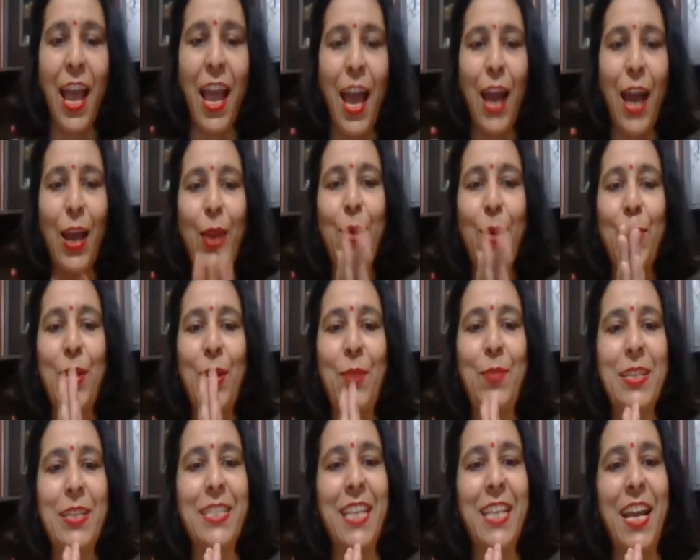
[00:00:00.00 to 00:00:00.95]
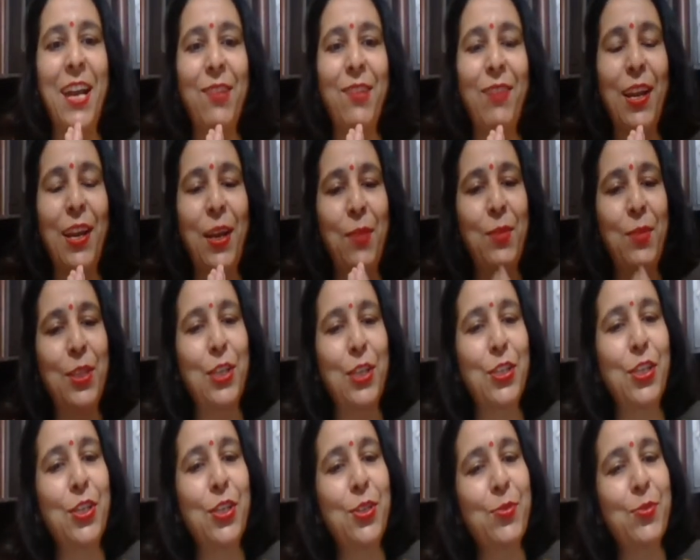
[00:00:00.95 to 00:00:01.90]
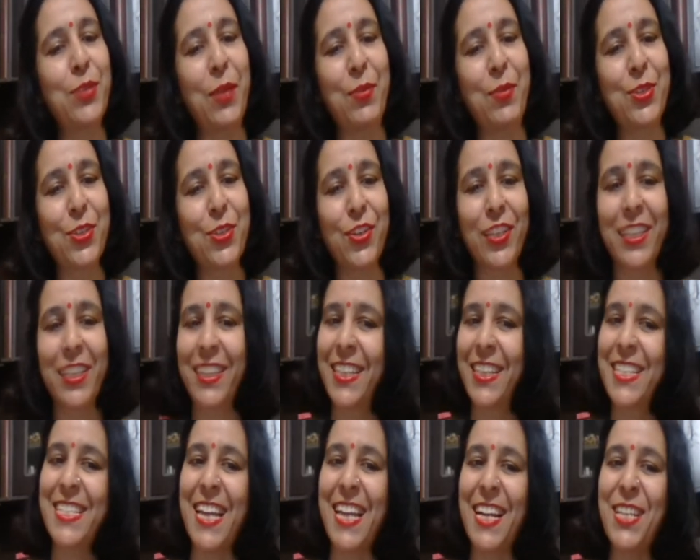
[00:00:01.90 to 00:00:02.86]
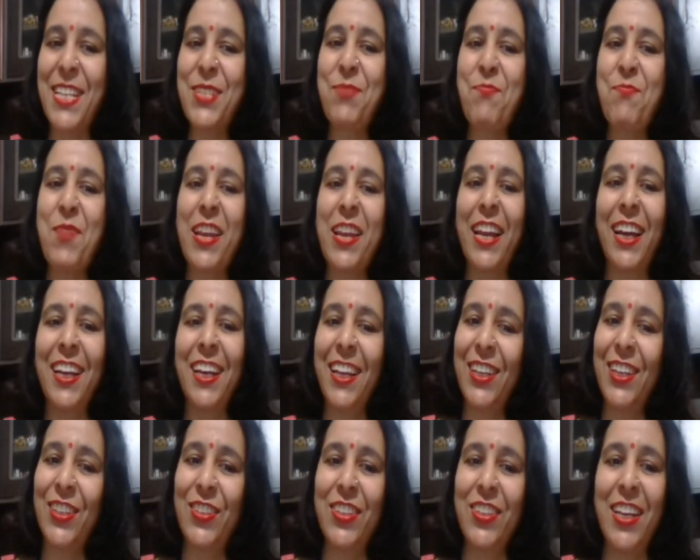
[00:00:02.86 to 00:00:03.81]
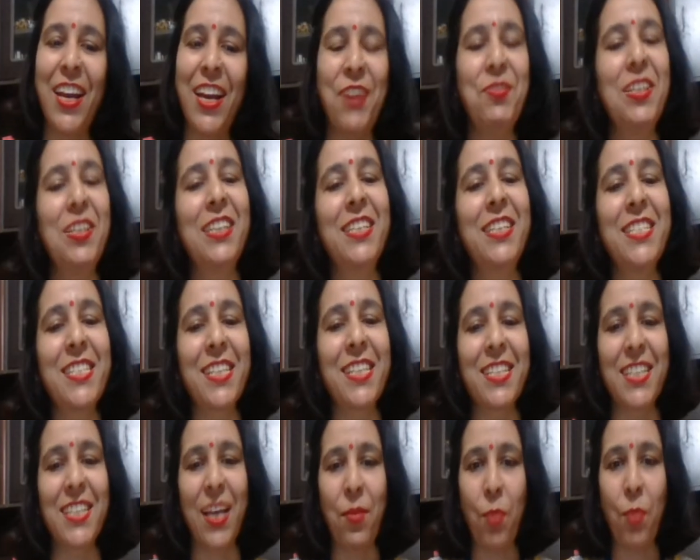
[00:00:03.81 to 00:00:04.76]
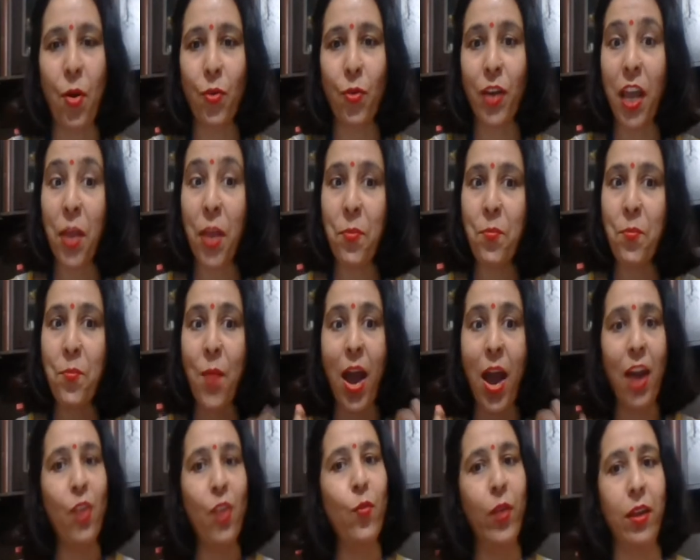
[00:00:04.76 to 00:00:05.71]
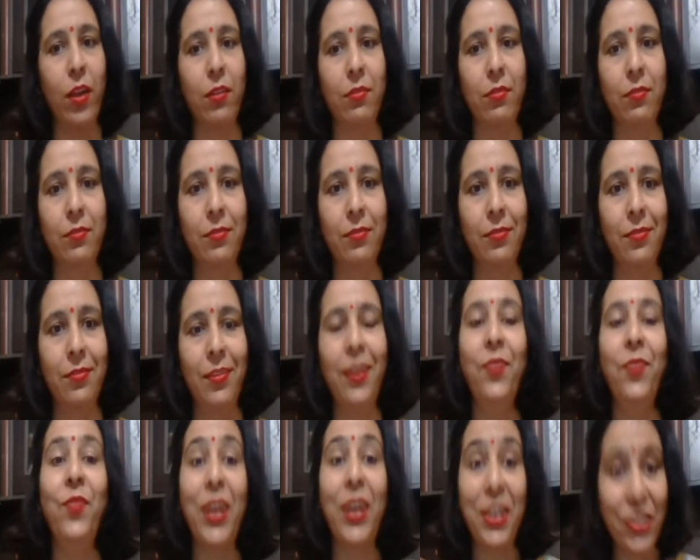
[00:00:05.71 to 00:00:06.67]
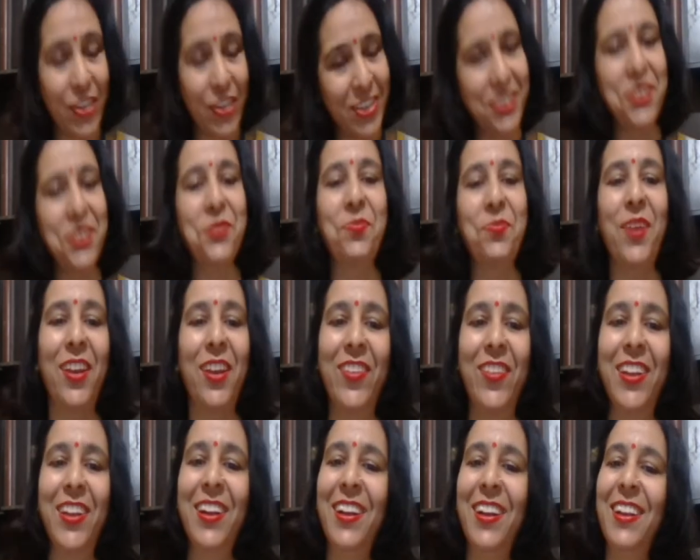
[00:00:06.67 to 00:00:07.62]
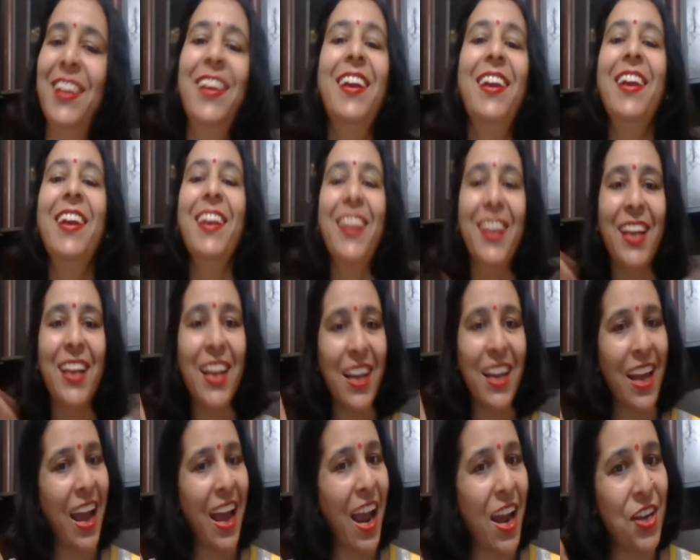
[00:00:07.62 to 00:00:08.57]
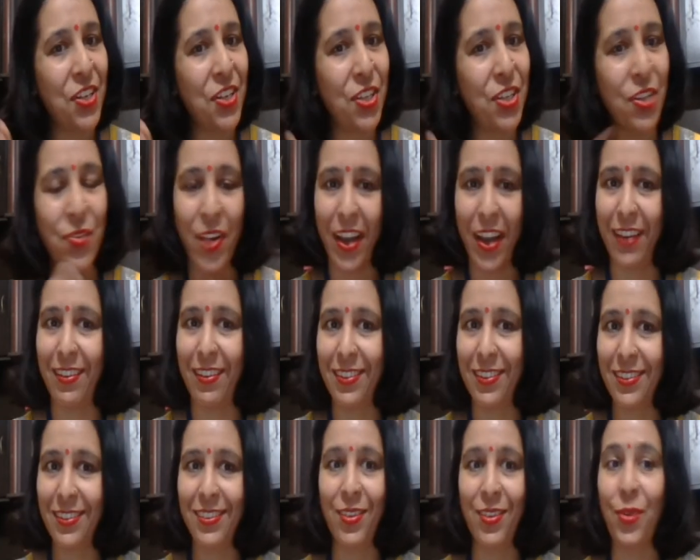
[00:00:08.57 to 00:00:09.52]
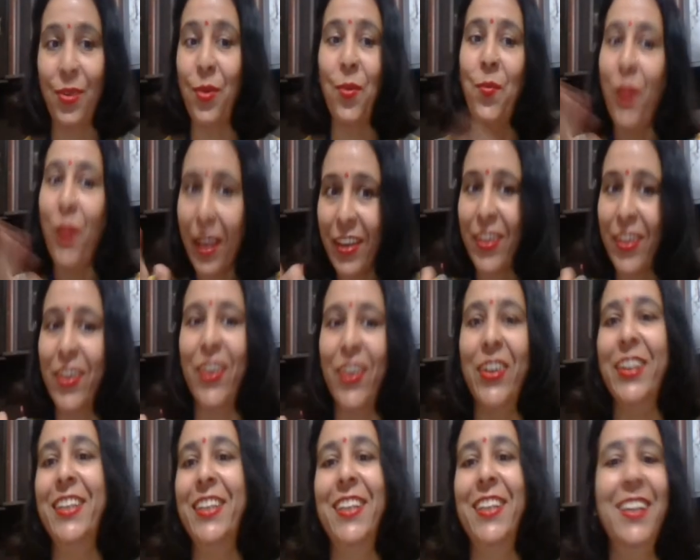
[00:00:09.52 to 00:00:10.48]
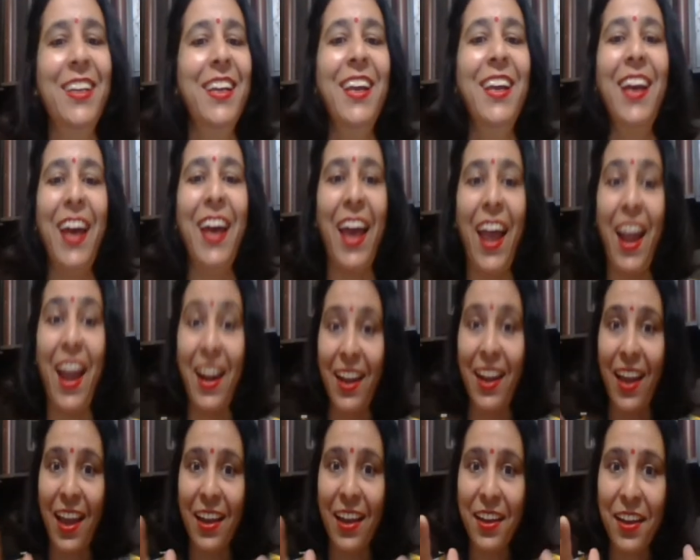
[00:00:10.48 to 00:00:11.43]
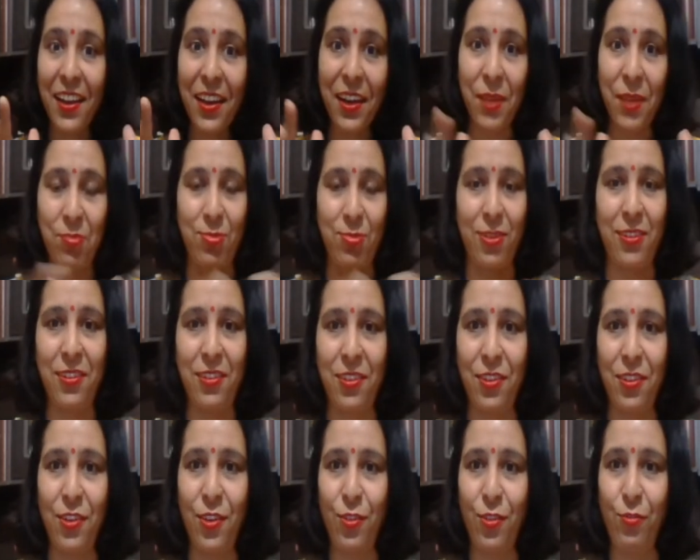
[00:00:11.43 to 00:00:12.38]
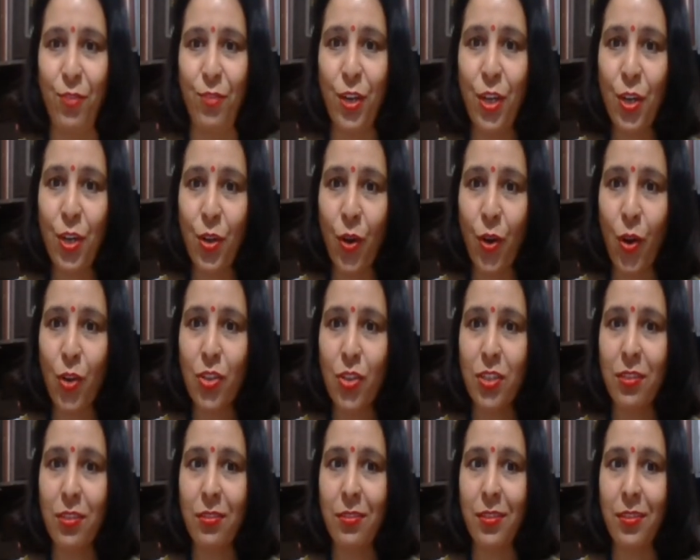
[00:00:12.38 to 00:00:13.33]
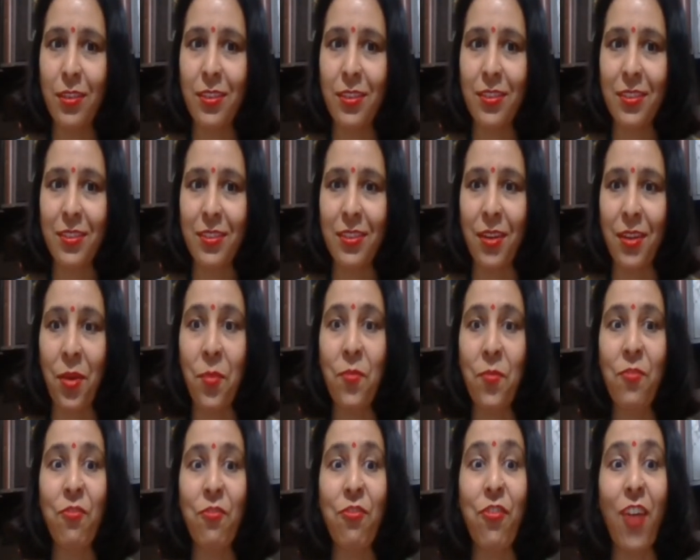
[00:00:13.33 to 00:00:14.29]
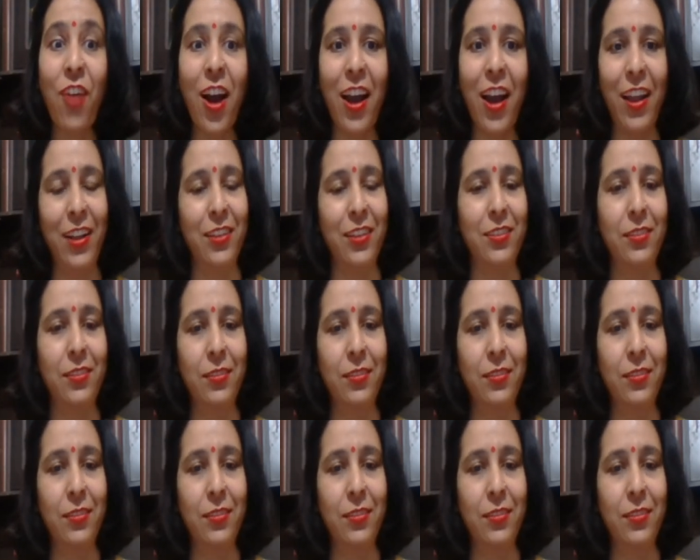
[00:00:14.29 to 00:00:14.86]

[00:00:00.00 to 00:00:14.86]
Hello, namaste and welcome in the series of Cybersecurity. This side is Meena and today I will discuss about a malware, a very dangerous malware. Kill Antivirus, oh my god, and Encrypt Windows System Files.